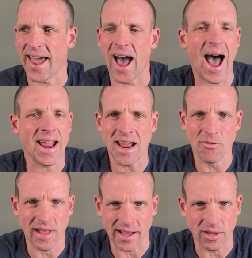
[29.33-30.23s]
I never
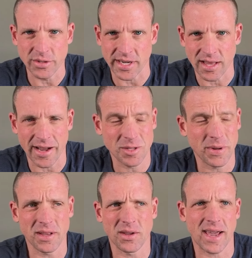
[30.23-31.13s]
like losing clients,
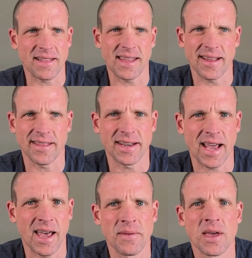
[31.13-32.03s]
but look, at the end of the
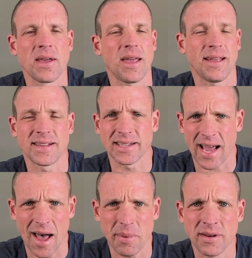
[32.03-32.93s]
day, it does
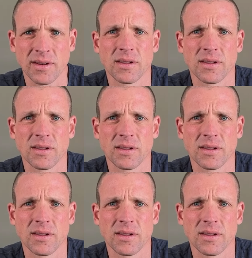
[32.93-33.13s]
happen.